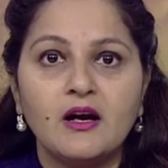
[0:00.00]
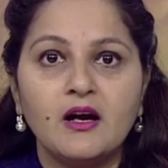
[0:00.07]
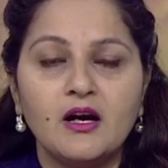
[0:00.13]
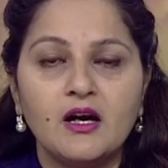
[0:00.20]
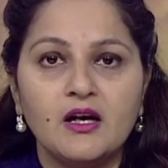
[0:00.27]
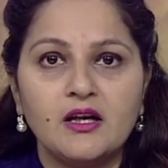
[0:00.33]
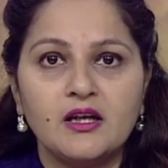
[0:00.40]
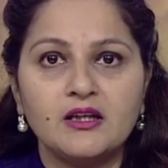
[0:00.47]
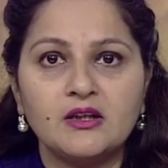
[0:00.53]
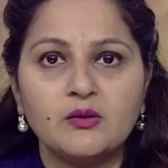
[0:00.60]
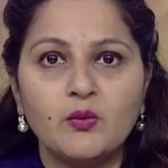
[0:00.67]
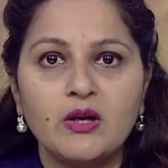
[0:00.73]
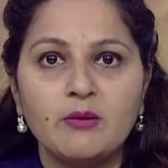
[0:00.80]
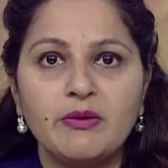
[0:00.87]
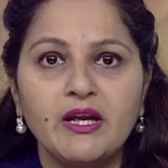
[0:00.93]
Uh, it
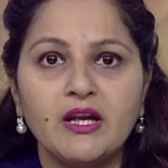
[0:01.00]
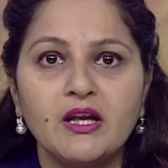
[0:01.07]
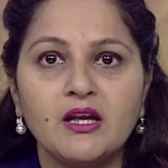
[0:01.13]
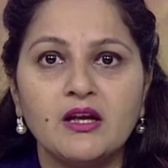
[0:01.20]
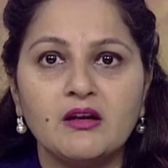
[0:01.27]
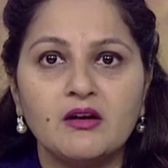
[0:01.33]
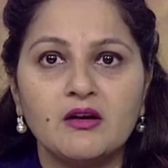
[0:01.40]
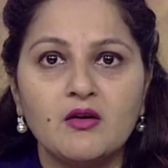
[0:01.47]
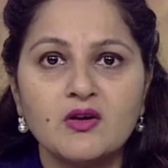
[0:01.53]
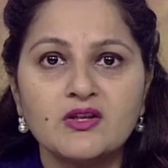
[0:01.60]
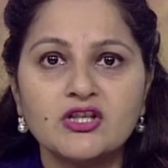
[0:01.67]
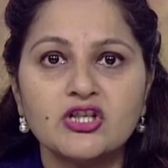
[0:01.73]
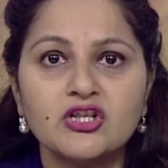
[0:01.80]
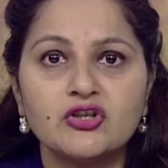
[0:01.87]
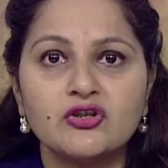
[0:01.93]
will be
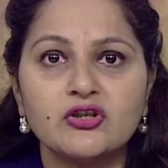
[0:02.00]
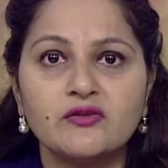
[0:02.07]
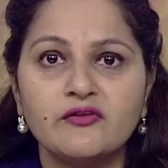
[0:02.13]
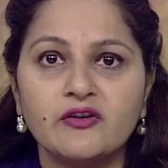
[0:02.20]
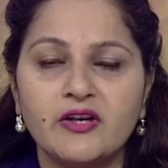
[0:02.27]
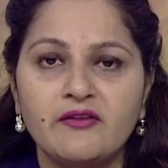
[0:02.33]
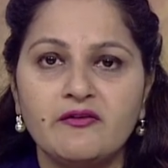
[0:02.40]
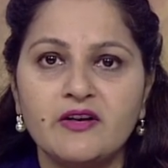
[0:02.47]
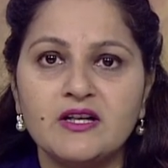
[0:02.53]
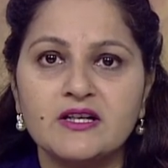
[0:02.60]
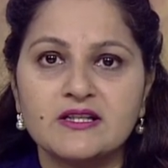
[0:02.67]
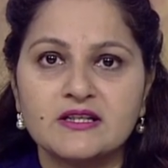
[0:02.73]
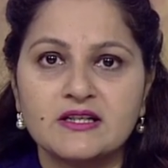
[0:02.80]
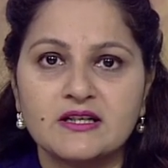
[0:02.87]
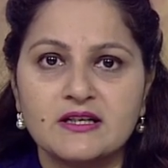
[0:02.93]
constituted for every
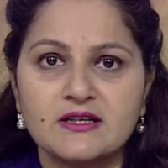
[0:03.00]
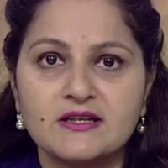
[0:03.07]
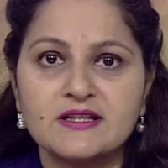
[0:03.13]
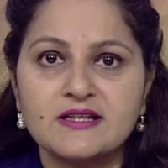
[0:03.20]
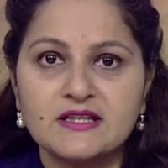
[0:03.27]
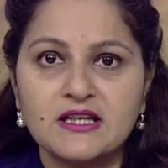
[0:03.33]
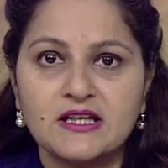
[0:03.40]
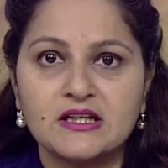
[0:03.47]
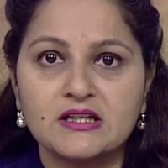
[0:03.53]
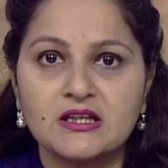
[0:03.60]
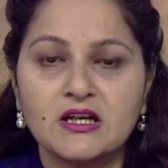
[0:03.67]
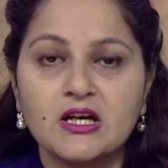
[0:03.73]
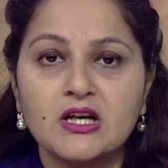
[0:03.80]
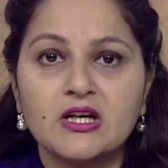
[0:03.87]
district in the state.